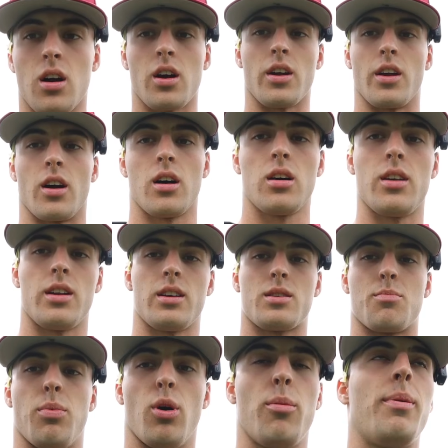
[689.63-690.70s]
right, y'all, it is
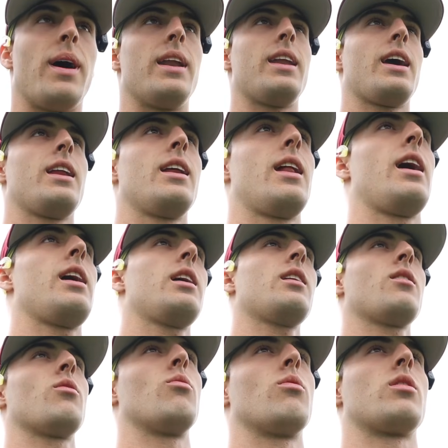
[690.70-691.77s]
bullpen day today.
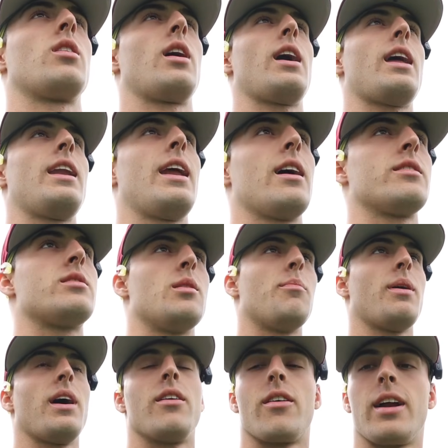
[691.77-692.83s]
We're heading out to
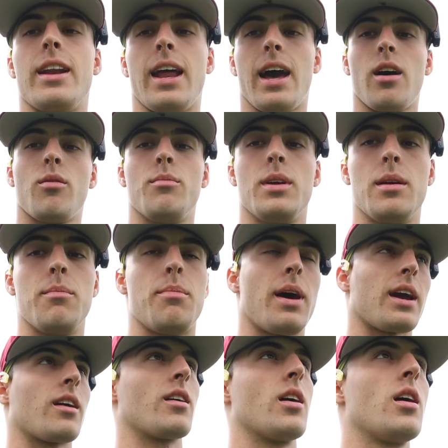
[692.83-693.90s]
the pen right now. Me and
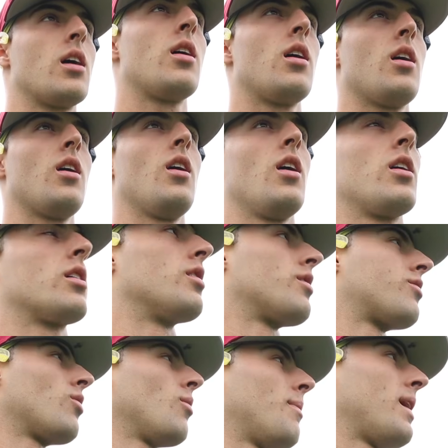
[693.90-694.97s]
Becker can
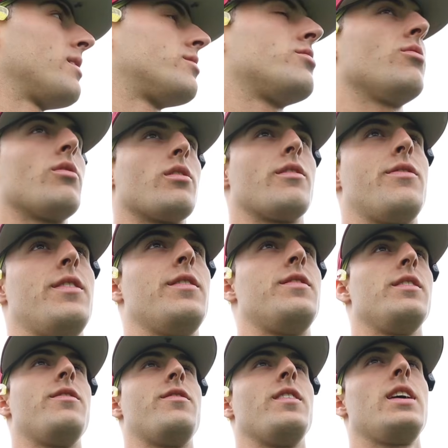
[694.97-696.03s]
throw about
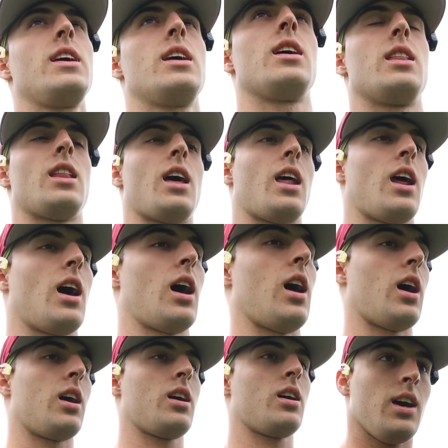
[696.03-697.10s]
250 feet and then
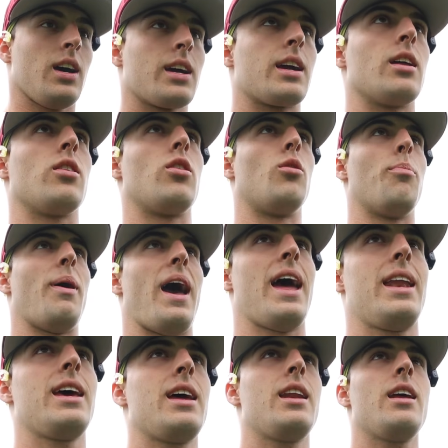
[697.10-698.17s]
uh, get a little
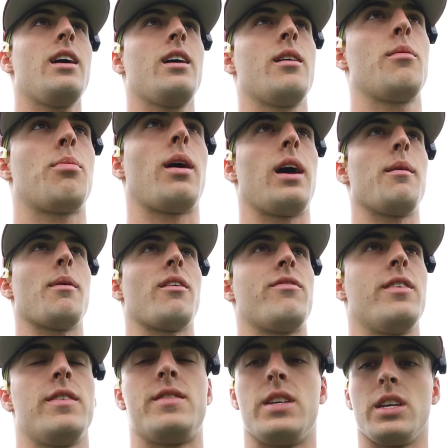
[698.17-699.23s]
pen in, probably about
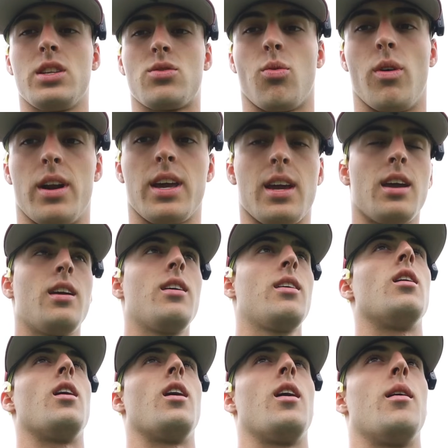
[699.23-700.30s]
15, 20.
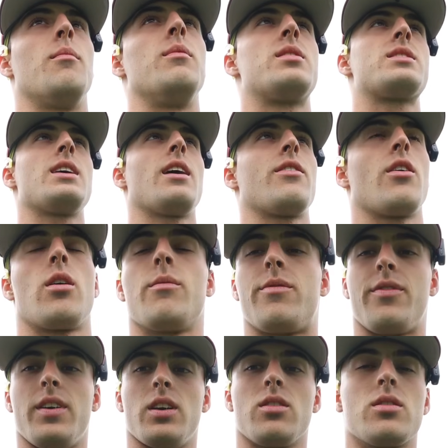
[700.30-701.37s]
Um, see how the arm
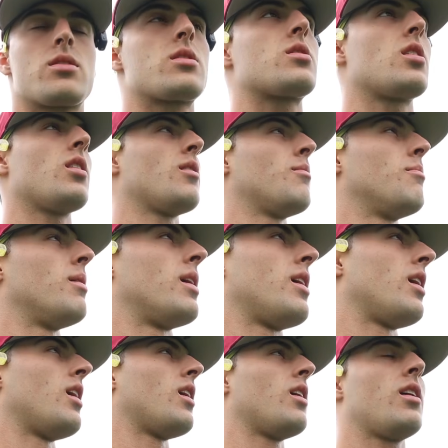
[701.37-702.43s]
feels, but
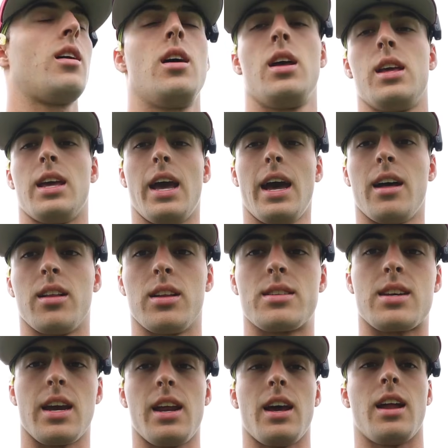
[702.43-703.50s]
uh, yeah, let's get